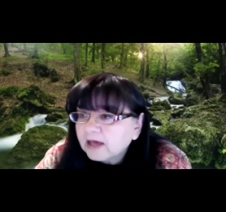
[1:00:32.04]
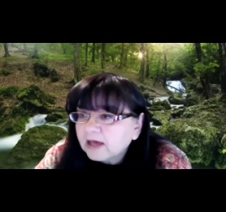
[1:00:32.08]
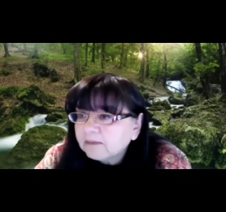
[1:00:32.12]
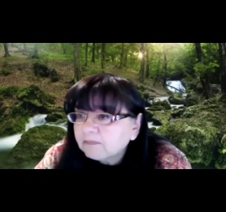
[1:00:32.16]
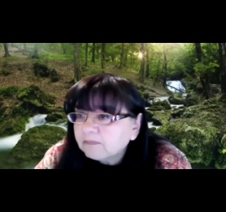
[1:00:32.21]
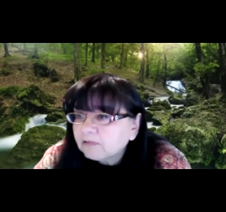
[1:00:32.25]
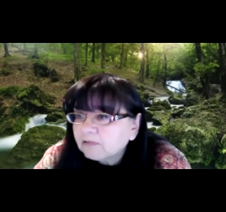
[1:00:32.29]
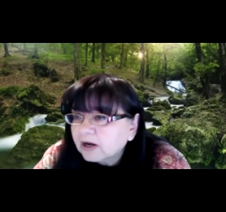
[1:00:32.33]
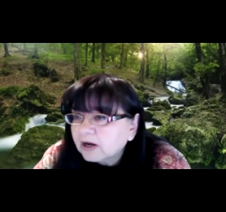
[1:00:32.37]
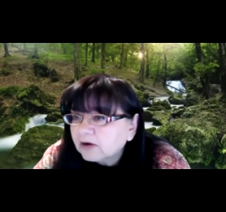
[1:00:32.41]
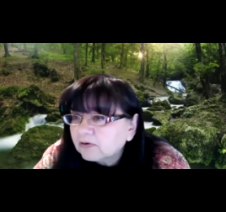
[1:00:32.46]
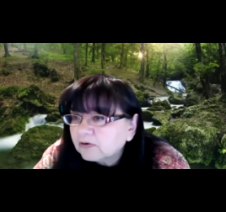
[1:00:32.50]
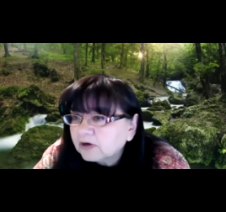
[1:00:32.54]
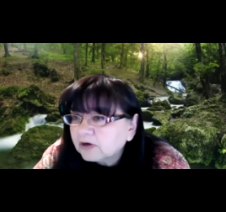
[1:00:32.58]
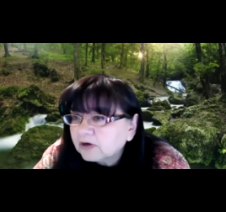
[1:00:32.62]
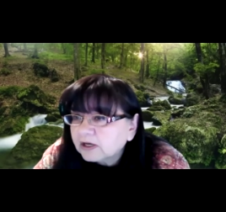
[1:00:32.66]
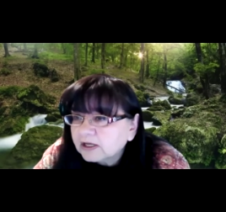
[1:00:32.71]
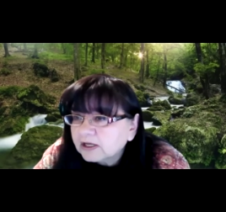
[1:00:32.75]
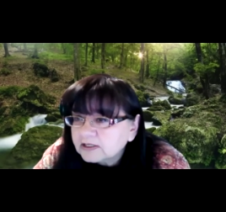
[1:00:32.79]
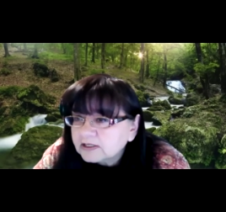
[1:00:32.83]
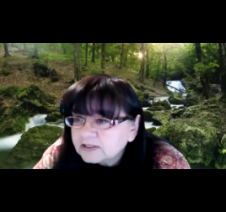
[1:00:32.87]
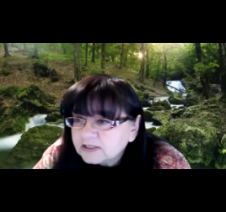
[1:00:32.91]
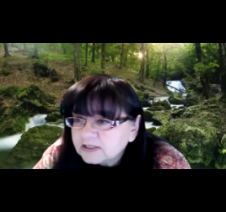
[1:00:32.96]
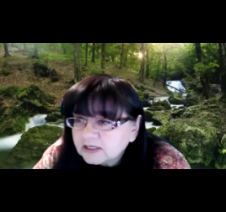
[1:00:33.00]
that
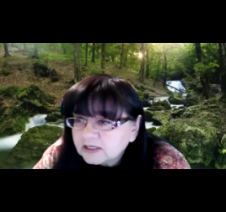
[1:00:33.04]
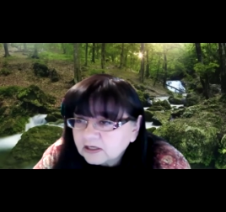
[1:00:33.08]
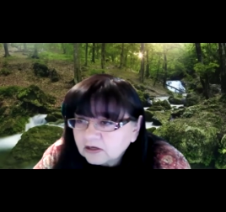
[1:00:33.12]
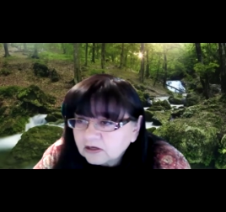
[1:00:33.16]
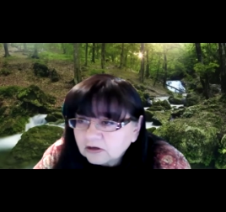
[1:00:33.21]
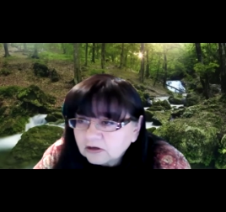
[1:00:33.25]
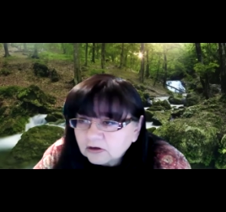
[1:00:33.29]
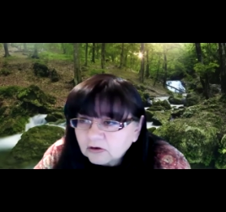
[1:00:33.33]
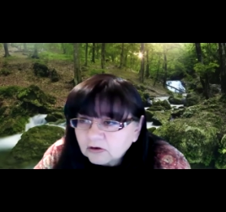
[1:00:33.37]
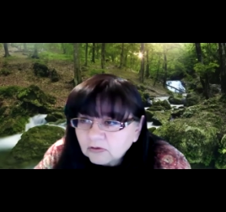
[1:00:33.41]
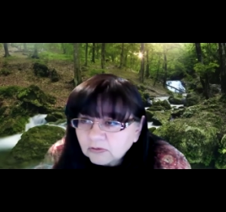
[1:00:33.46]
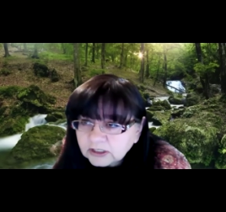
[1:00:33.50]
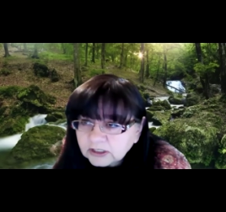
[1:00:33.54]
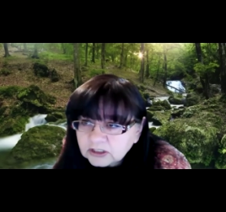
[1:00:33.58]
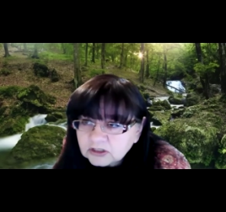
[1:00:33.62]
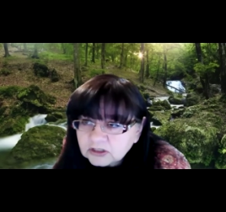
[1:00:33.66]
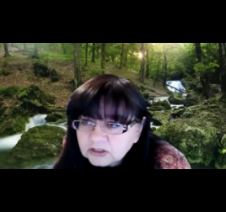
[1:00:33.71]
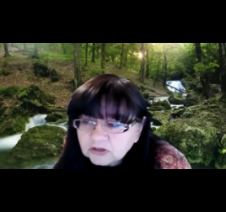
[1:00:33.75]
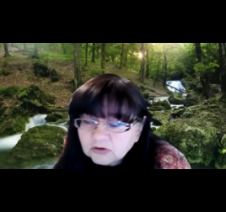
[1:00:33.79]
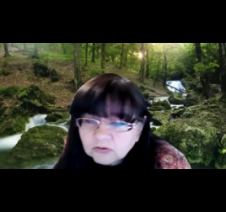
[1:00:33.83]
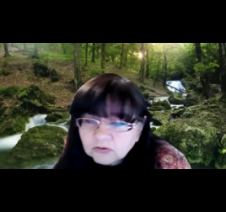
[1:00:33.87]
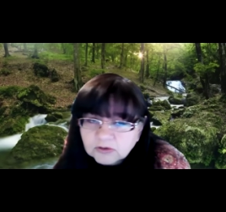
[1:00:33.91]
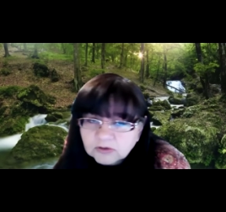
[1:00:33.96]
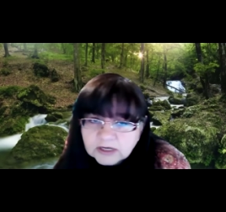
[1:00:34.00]
priority, is that you're going
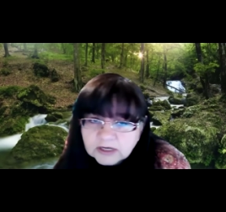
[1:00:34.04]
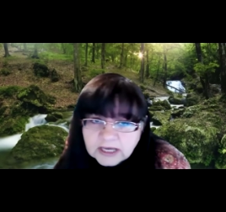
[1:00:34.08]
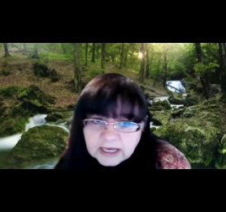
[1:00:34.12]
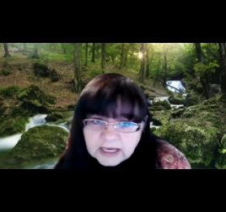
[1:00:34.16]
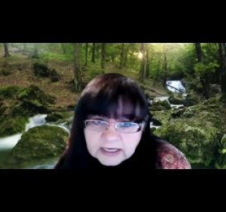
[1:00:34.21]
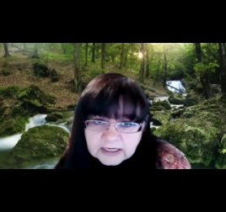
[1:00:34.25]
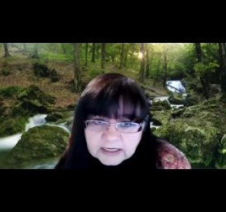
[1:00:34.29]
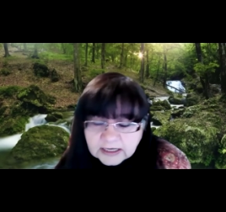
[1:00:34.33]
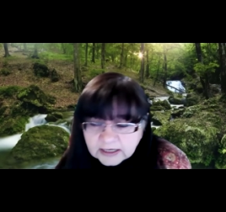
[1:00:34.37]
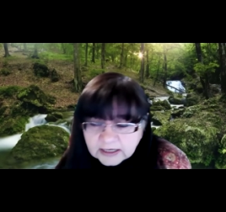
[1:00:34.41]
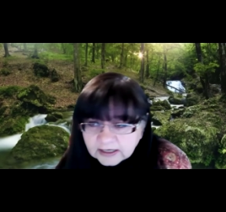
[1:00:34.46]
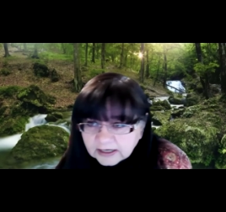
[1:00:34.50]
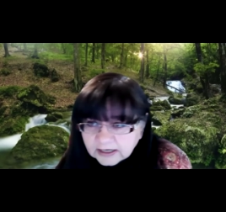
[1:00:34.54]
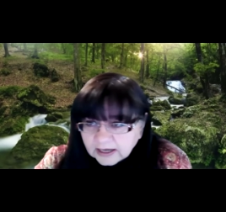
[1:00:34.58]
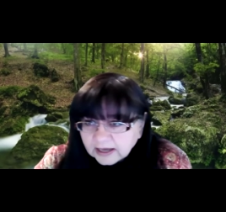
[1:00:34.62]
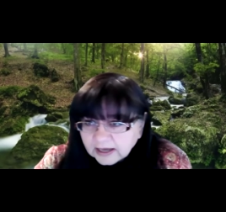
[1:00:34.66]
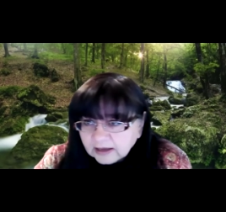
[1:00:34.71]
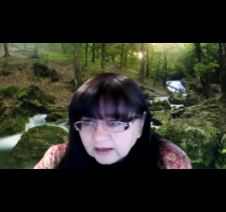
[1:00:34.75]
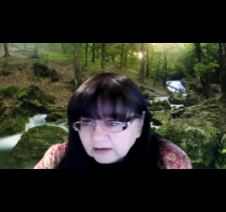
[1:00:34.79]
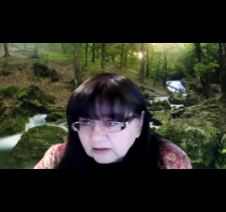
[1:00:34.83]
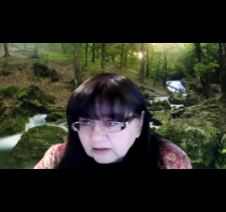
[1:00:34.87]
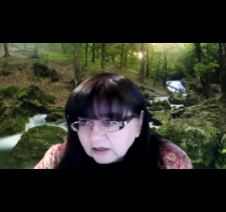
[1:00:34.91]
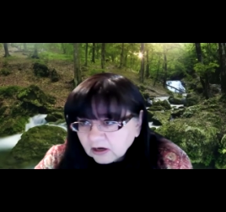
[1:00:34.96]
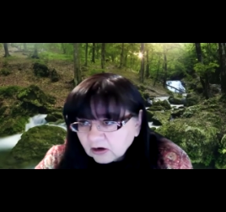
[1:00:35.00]
to create
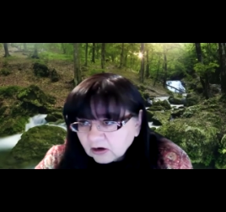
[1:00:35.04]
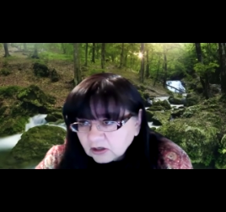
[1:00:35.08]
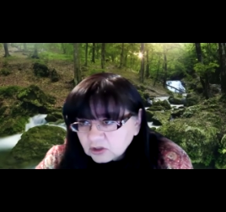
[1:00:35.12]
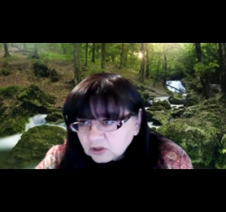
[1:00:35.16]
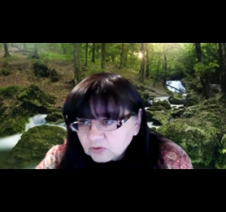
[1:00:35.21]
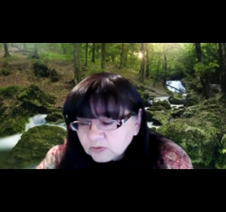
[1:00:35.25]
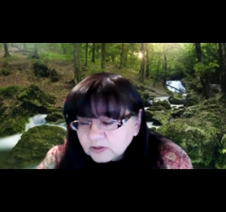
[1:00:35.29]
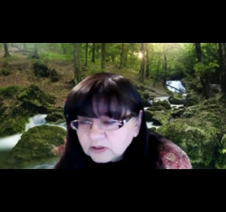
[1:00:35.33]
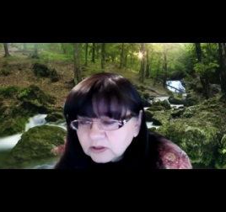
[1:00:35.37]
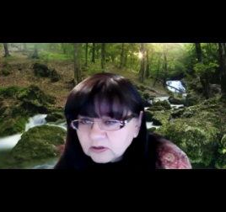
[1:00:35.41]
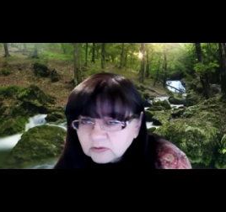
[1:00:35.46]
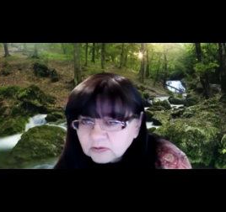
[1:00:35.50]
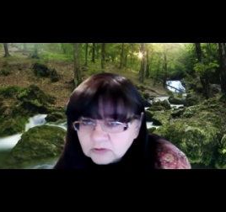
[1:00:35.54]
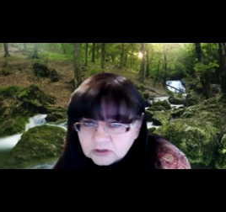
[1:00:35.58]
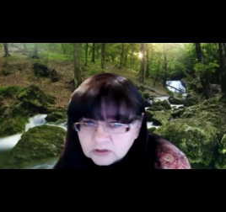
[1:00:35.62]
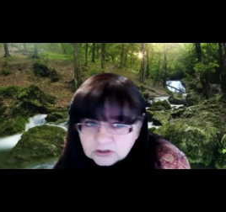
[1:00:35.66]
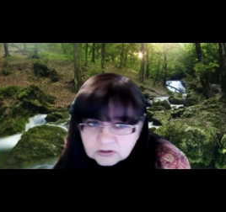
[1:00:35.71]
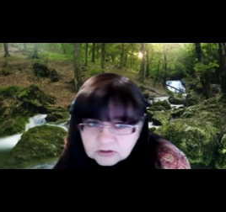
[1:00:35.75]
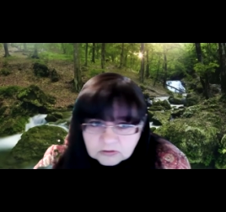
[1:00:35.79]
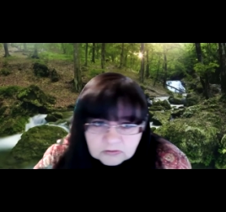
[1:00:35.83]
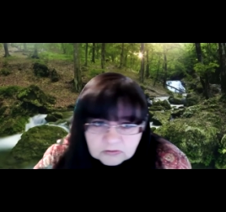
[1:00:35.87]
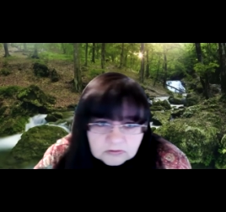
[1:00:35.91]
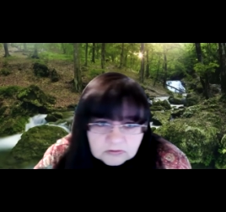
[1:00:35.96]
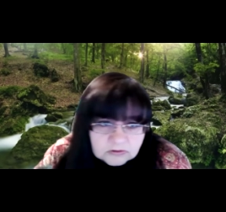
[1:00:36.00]
LERs with those
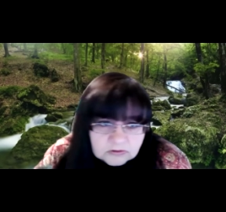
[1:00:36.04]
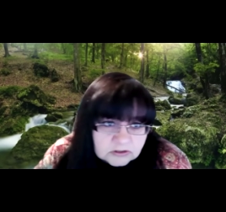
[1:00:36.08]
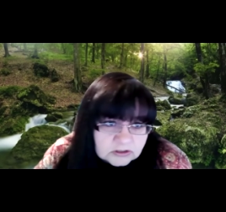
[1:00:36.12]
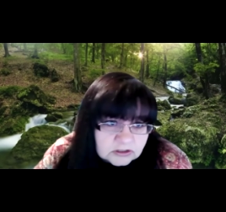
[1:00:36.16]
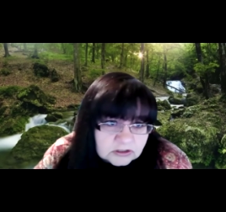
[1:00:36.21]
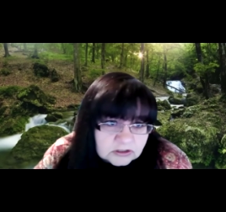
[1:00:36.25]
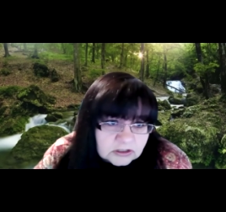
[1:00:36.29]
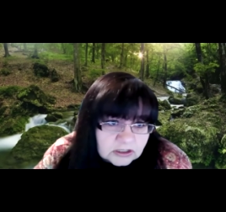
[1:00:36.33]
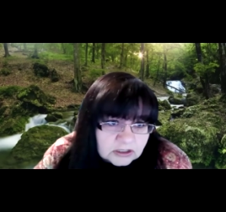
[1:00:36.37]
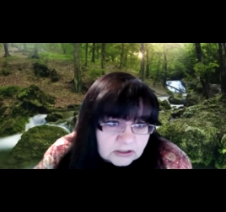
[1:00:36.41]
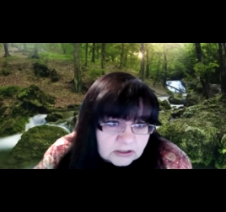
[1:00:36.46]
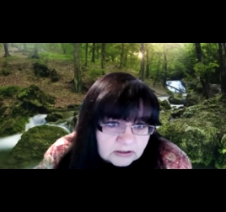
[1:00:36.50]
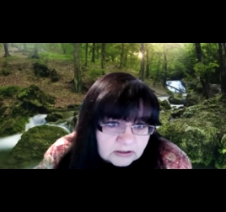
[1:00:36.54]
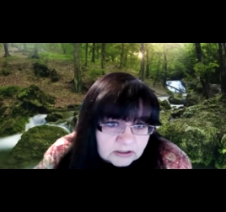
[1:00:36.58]
students,